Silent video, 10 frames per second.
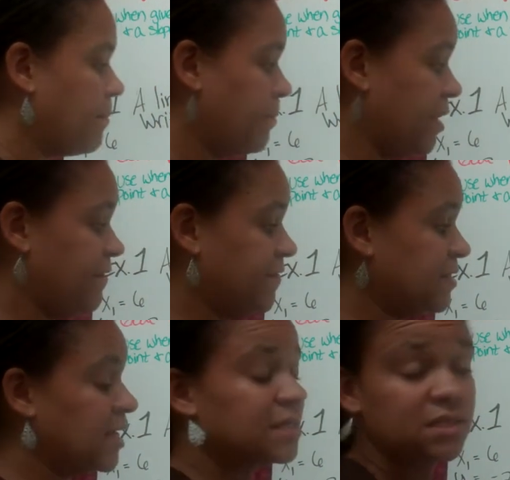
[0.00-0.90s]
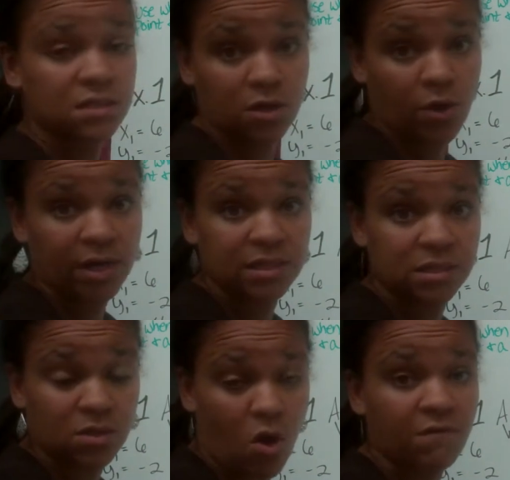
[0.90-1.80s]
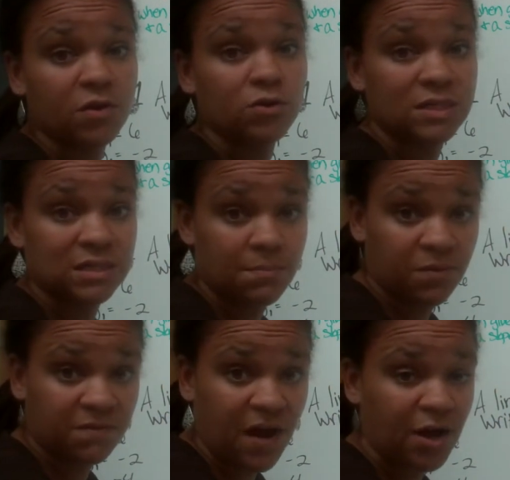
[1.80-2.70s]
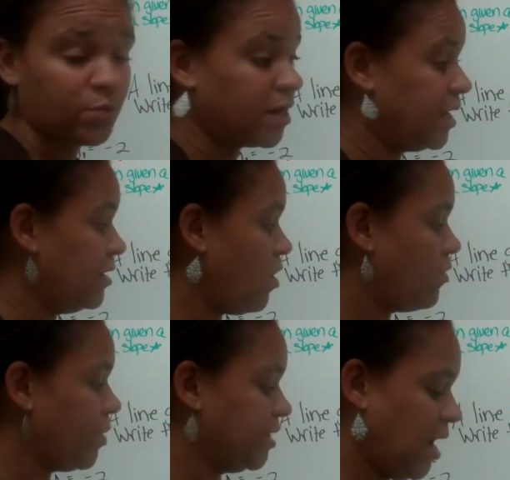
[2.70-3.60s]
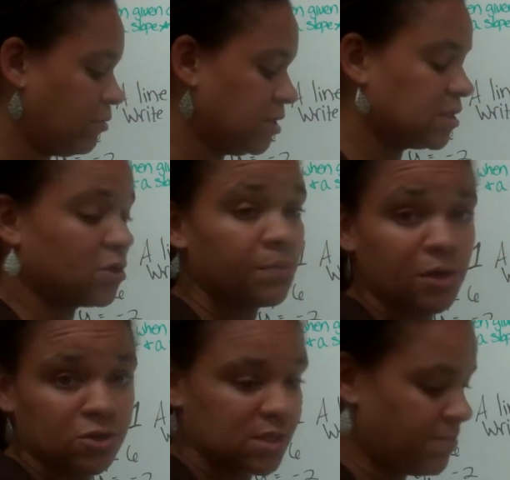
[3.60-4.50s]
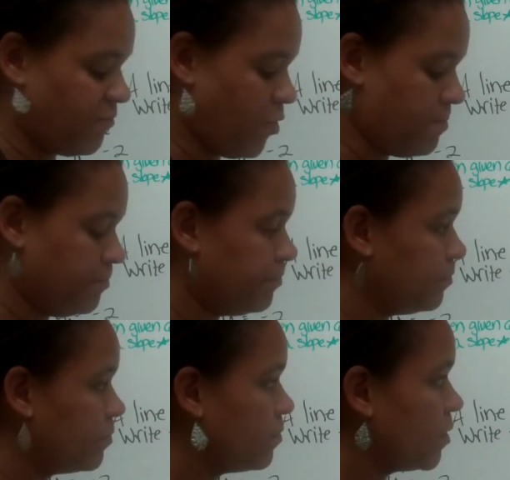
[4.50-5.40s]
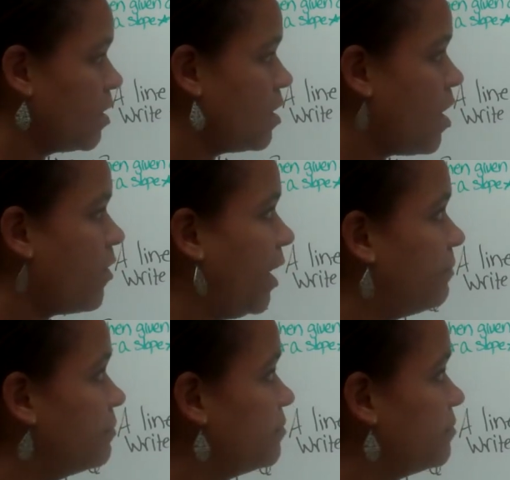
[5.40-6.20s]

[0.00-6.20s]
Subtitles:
But if it says go ahead and solve it or simplify, you want to get it all the way down to slope-intercept form. Okay.